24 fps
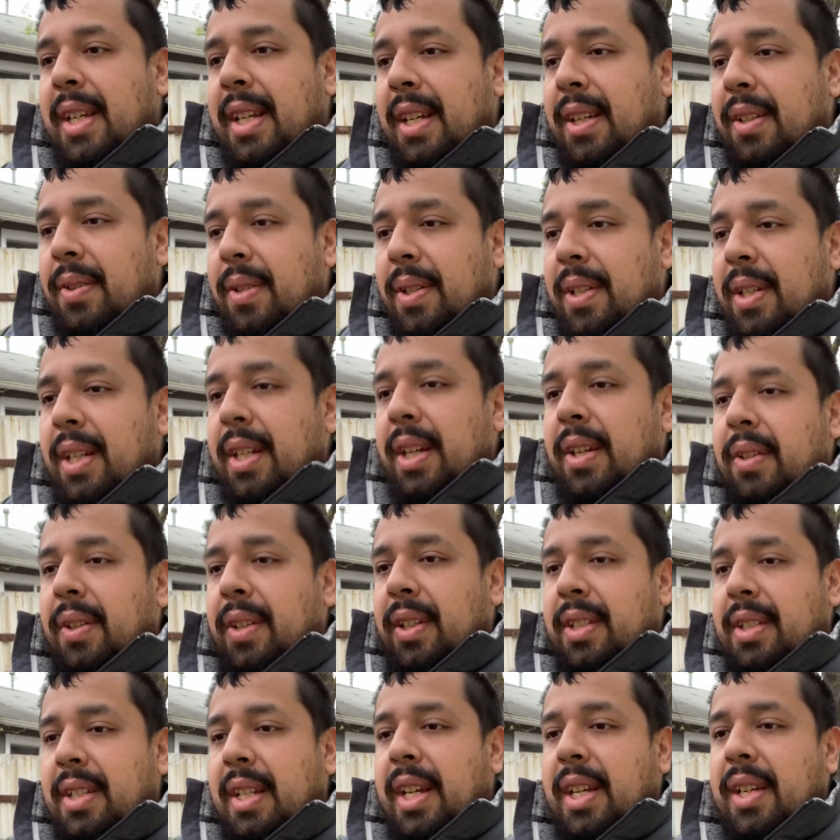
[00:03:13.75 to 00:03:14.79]
including the other
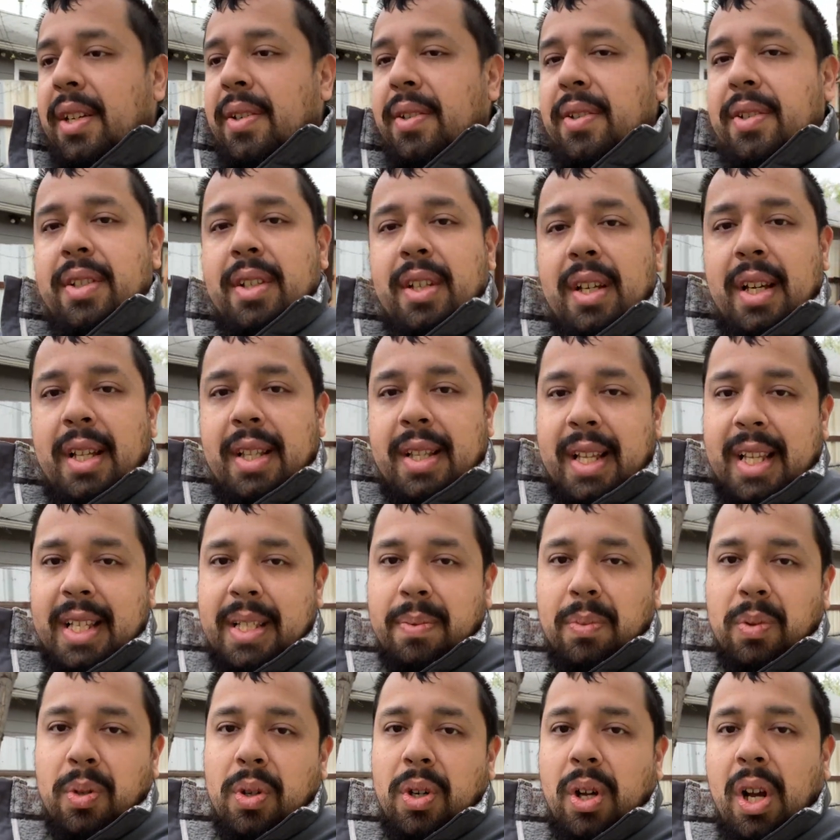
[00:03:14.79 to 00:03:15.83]
containers. That's
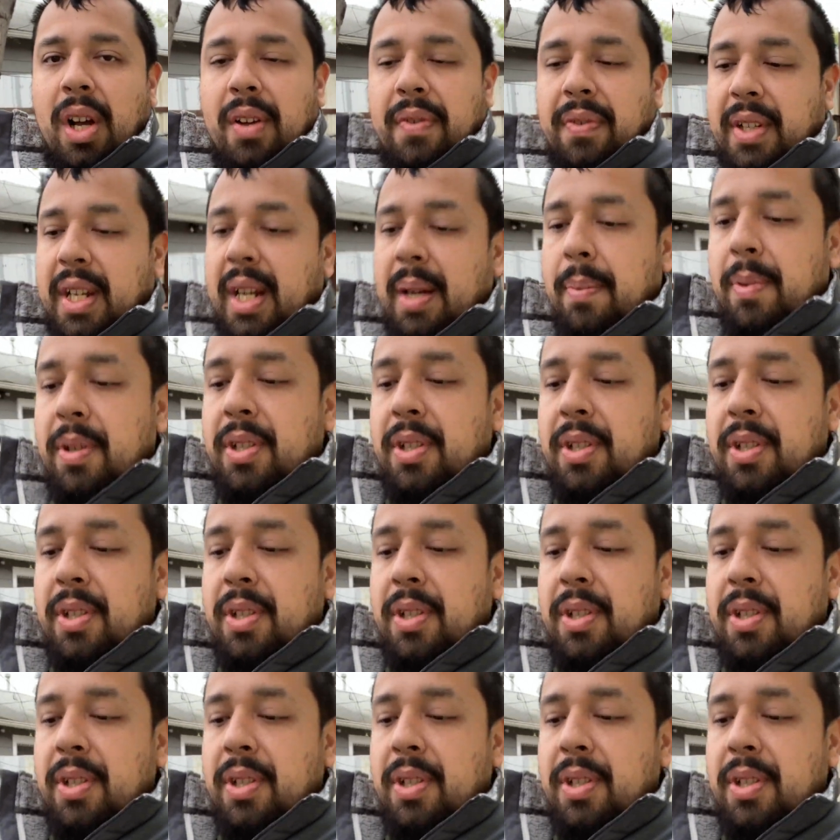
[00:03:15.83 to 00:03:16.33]
more off-camera